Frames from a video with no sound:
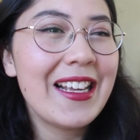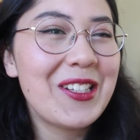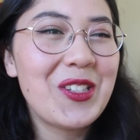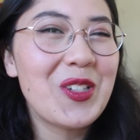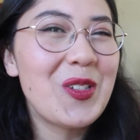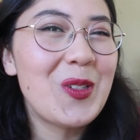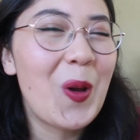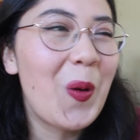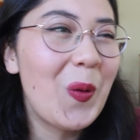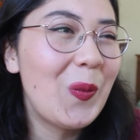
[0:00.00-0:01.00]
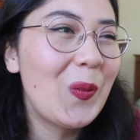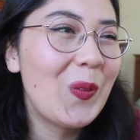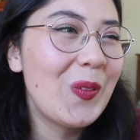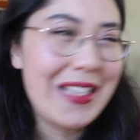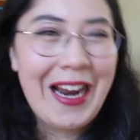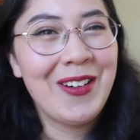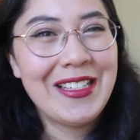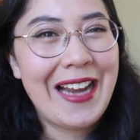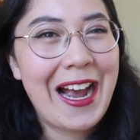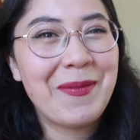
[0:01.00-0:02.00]
it's just so
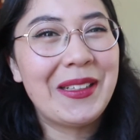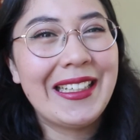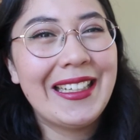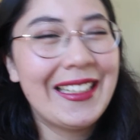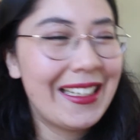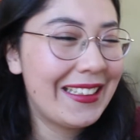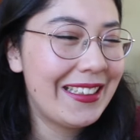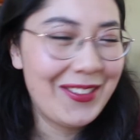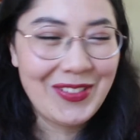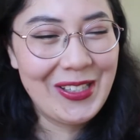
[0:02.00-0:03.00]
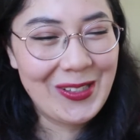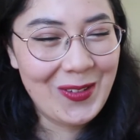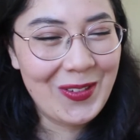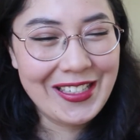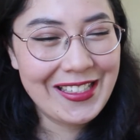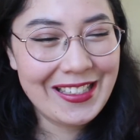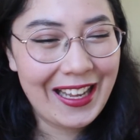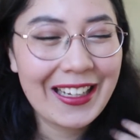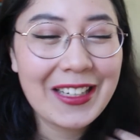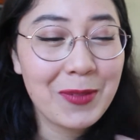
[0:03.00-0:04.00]
Downton Abbey, and I love it so much.
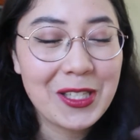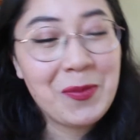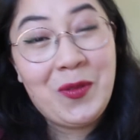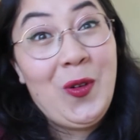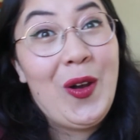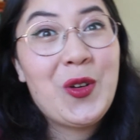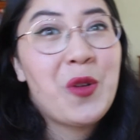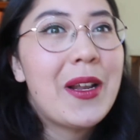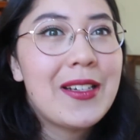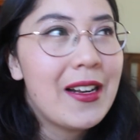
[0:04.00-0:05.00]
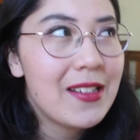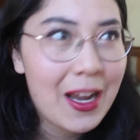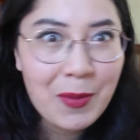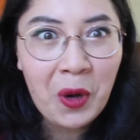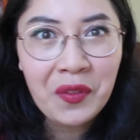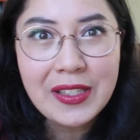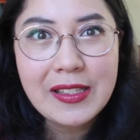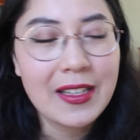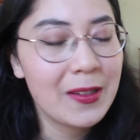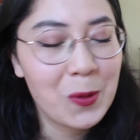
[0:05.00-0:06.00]
Like, this is before I knew about Downton Abbey,
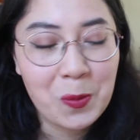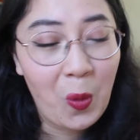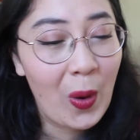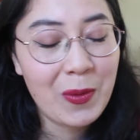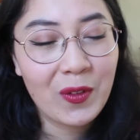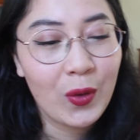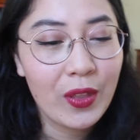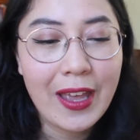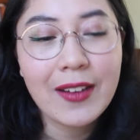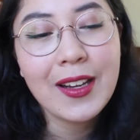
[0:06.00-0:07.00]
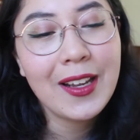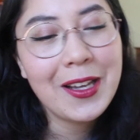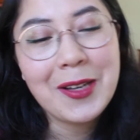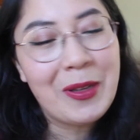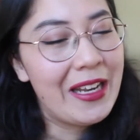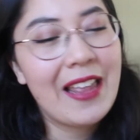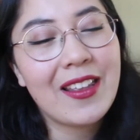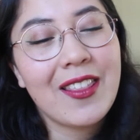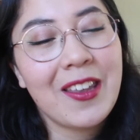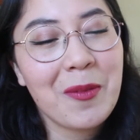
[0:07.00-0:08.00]
obviously. This was way before then, but now
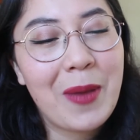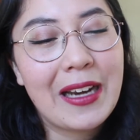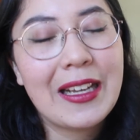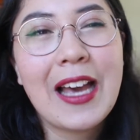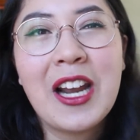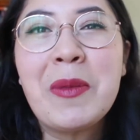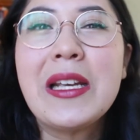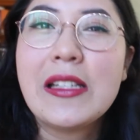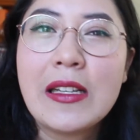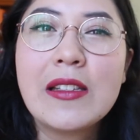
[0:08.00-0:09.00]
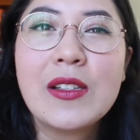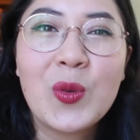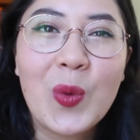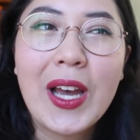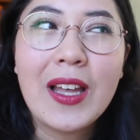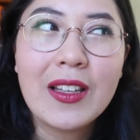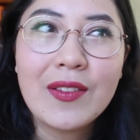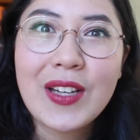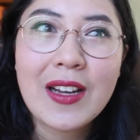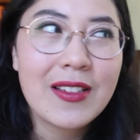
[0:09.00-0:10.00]
that I think about it, it kind of makes sense as to why I
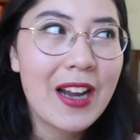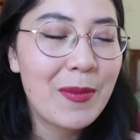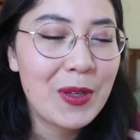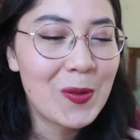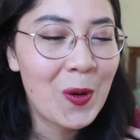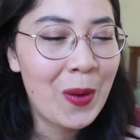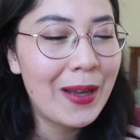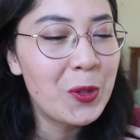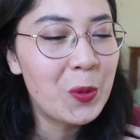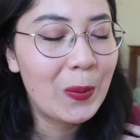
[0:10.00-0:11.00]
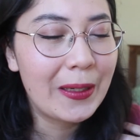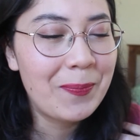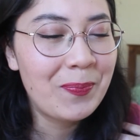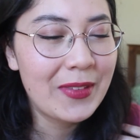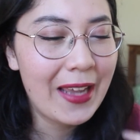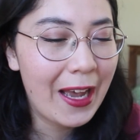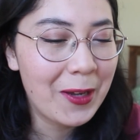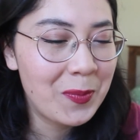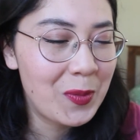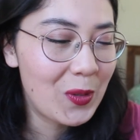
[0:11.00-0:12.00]
love Downton Abbey so much. But
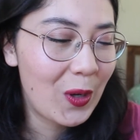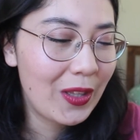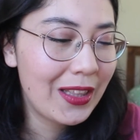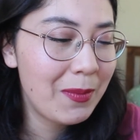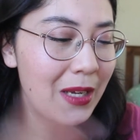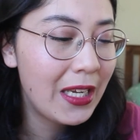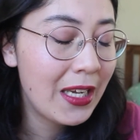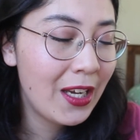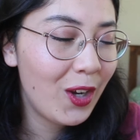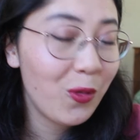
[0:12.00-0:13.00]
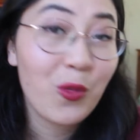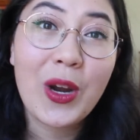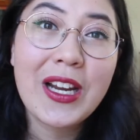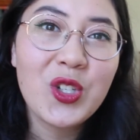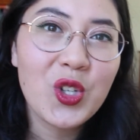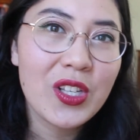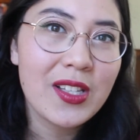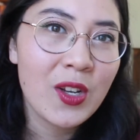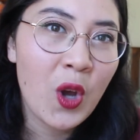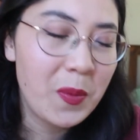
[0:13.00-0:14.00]
yeah, so let me read you the
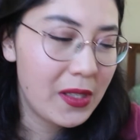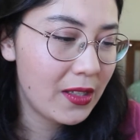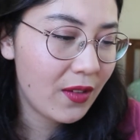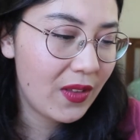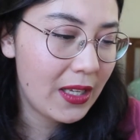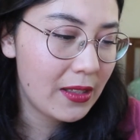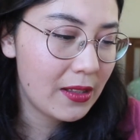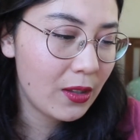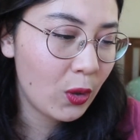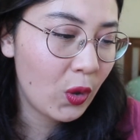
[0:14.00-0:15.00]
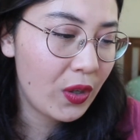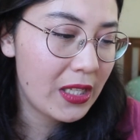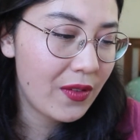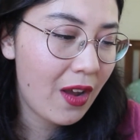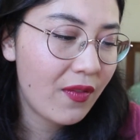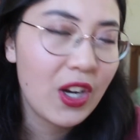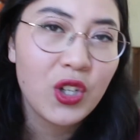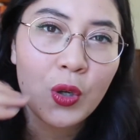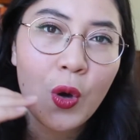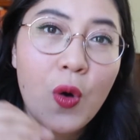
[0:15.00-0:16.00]
synopsis of this glorious
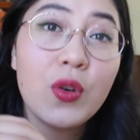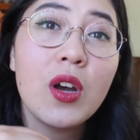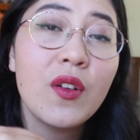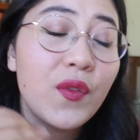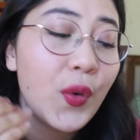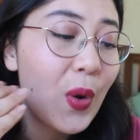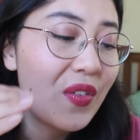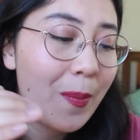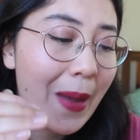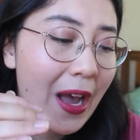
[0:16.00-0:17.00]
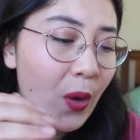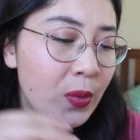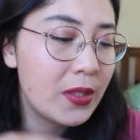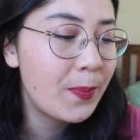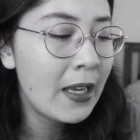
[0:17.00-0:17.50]
fanfiction called Forever Bound.